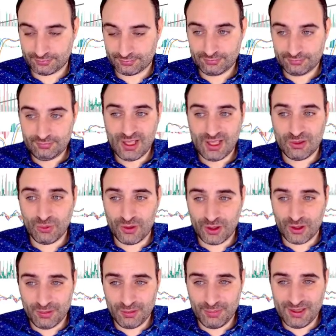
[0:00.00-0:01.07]
We're going to
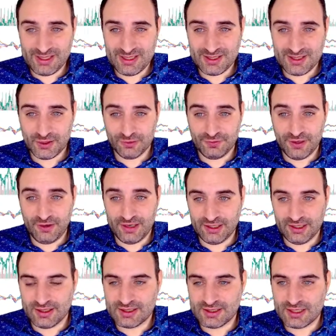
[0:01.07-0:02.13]
be still very early in
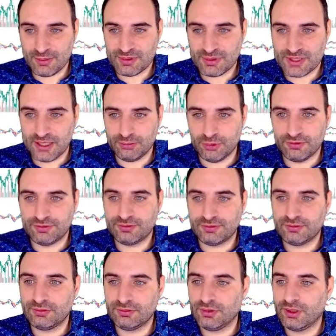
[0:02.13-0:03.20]
this upside move.
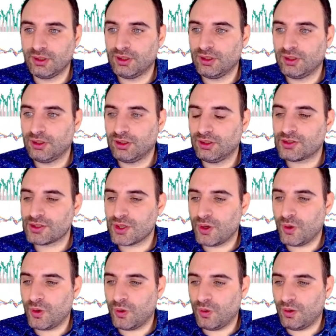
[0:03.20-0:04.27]

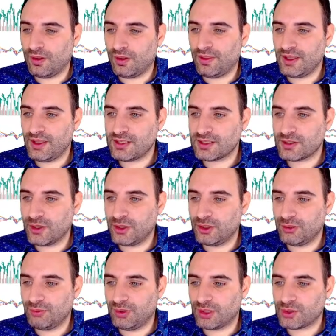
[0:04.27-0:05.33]
So this is going to
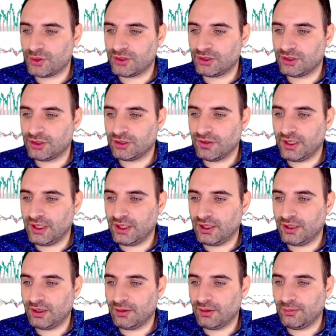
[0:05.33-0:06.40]
be a shorter
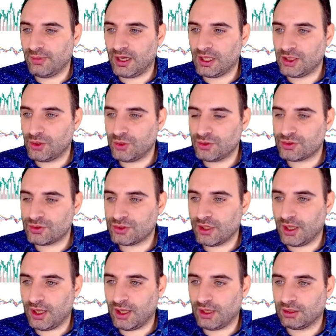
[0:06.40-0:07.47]
degree, minute
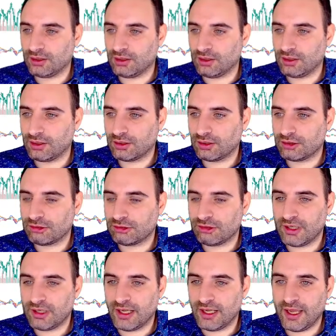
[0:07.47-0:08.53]
and
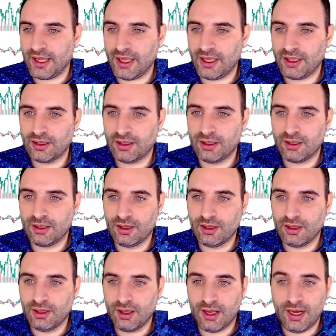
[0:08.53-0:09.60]
gray,
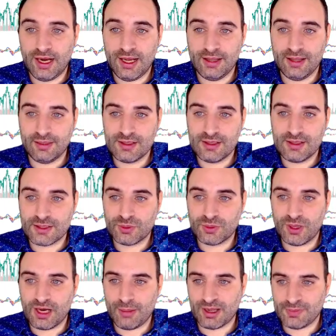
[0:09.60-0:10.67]
and this is what I'm
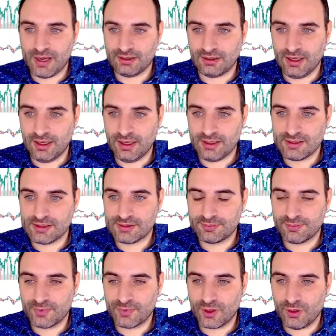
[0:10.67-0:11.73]
expecting, guys.
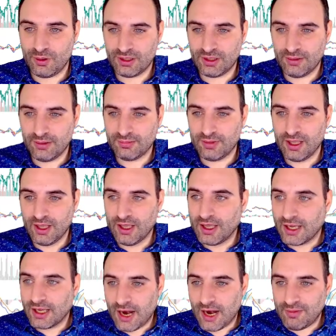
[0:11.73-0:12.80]
Okay,
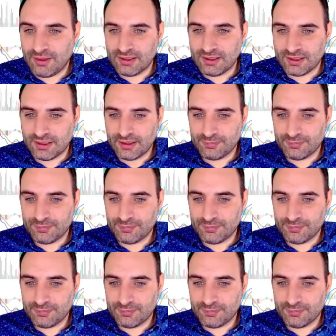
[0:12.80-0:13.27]
currently